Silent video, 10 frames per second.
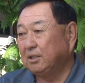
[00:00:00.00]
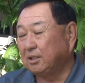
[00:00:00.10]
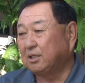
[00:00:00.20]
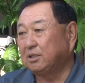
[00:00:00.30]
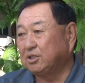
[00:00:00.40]

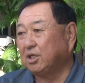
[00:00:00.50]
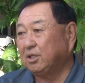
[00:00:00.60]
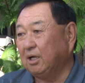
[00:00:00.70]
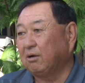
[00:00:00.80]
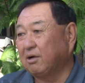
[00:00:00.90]
the
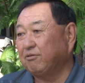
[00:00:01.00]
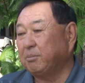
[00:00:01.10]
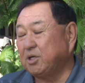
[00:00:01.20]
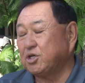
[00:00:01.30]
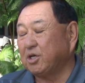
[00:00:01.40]
shutdown,
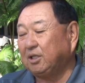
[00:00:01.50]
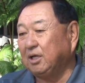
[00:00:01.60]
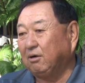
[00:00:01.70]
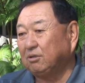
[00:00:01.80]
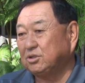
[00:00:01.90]
government shutdown.